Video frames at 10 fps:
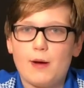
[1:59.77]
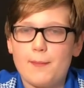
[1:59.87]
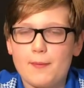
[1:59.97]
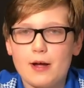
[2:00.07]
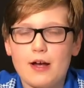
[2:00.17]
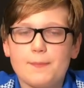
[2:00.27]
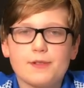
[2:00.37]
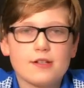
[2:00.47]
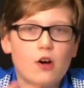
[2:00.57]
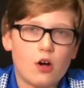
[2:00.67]
pop-up
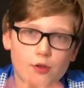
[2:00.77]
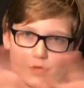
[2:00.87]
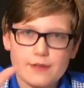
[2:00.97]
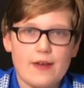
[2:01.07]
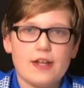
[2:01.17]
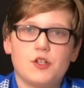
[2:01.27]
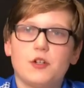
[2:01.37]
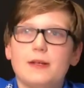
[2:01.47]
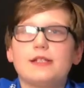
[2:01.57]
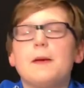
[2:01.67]
cups, all those event
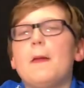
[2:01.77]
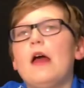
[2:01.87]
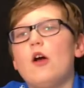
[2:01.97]
tournaments?